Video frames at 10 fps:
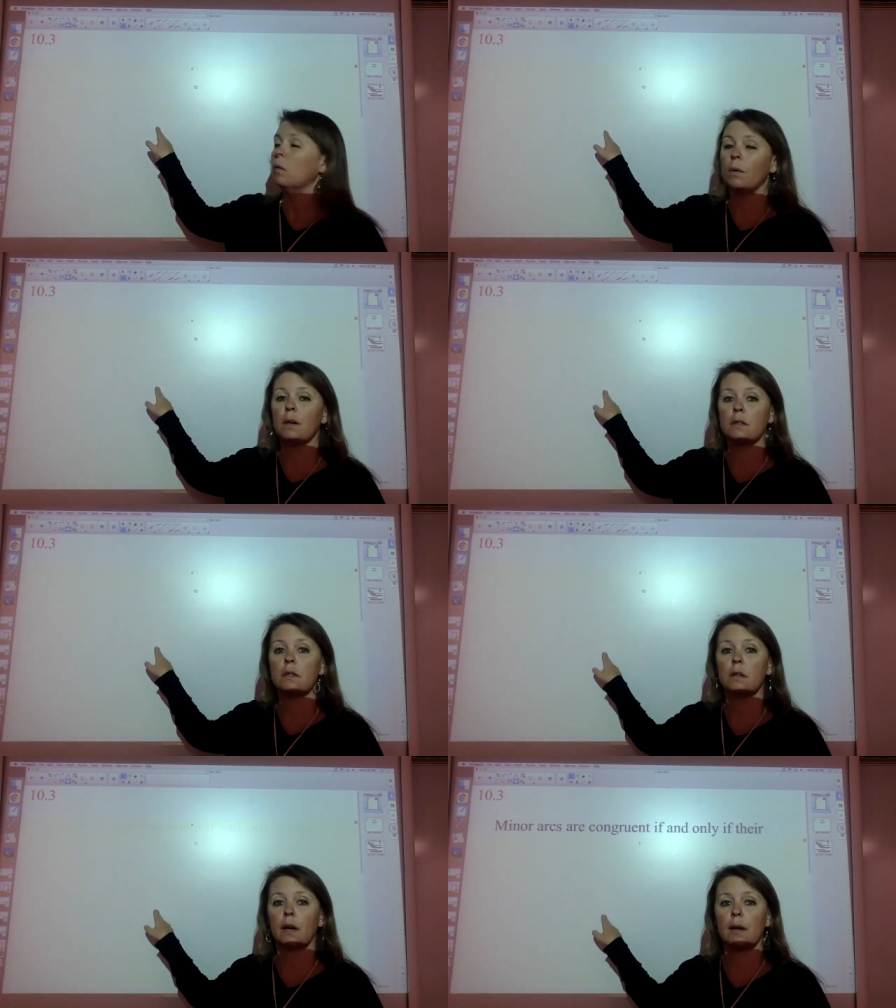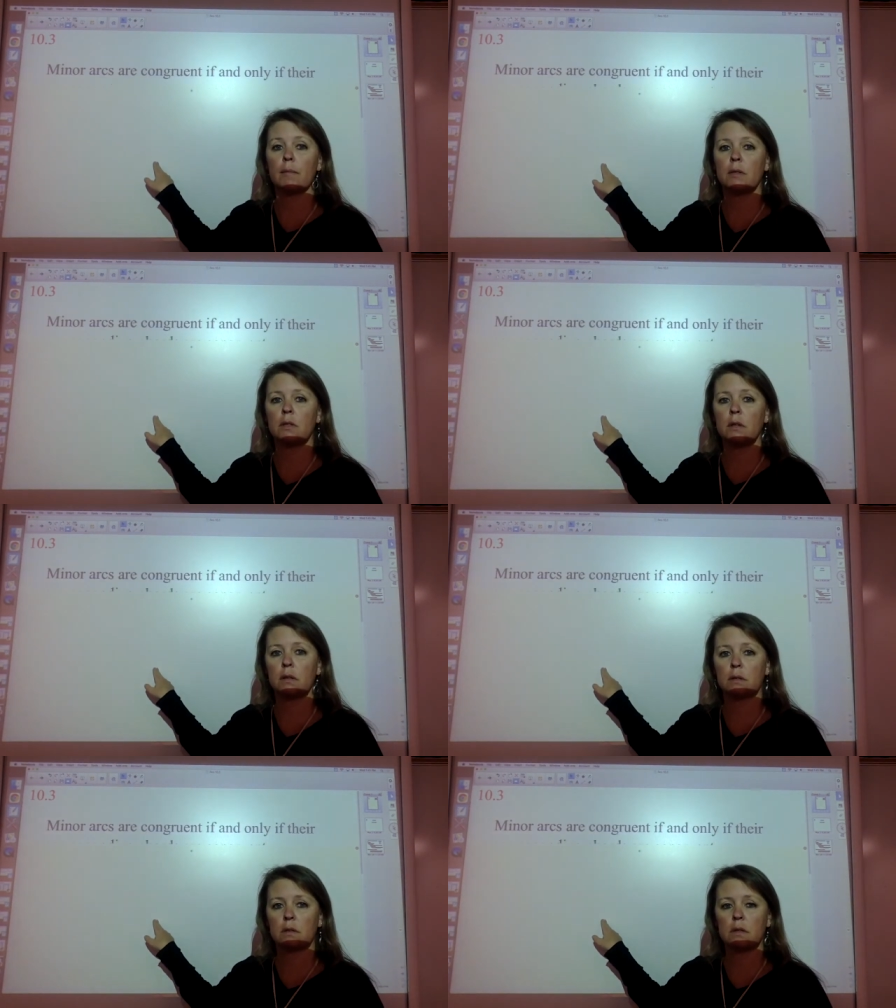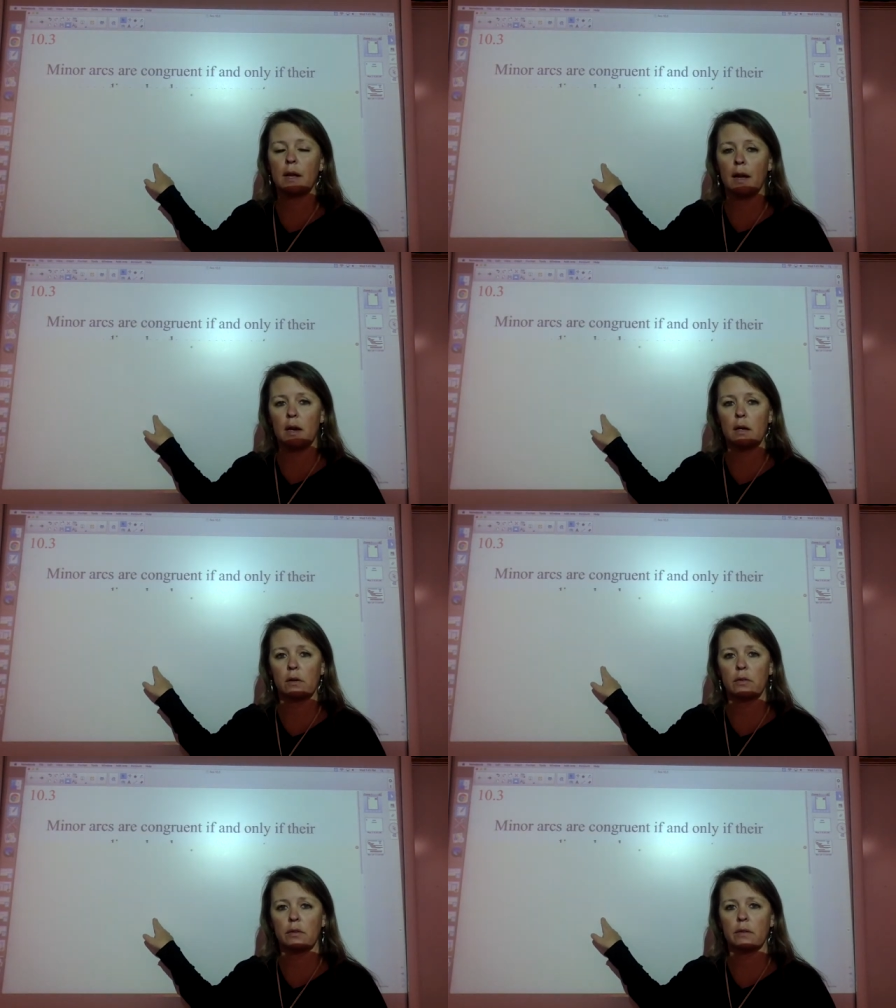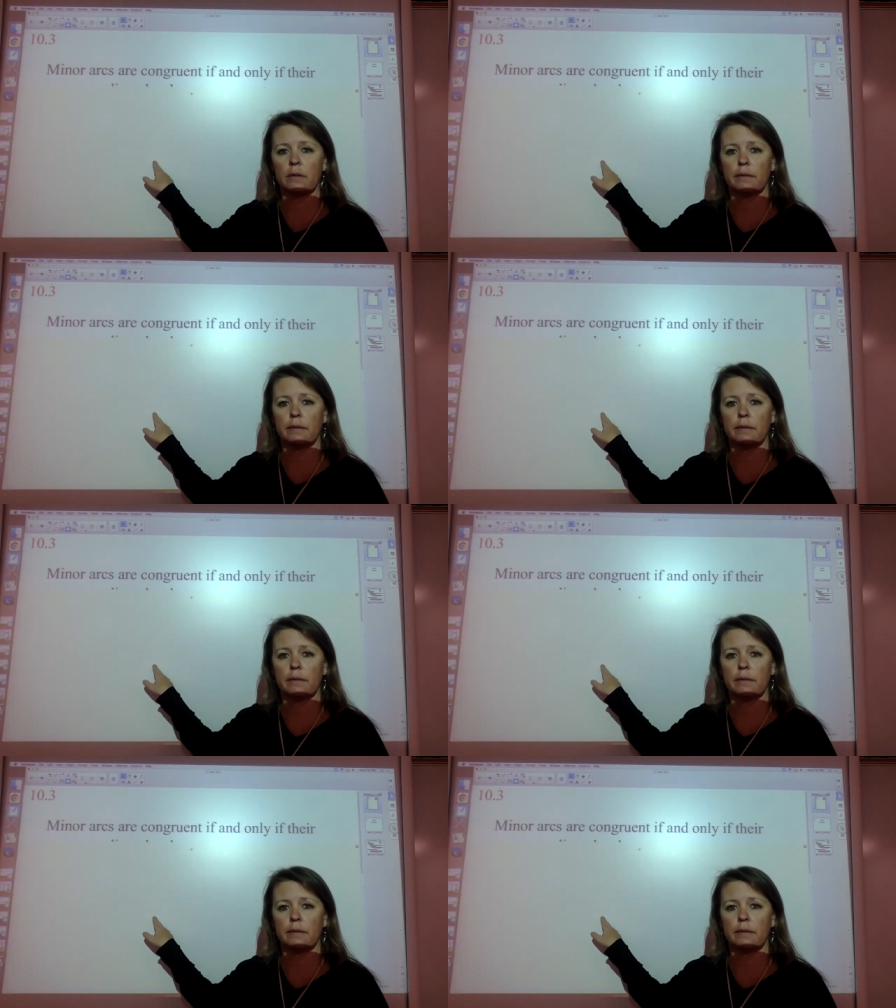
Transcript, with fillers: We are still talking about circles and arcs.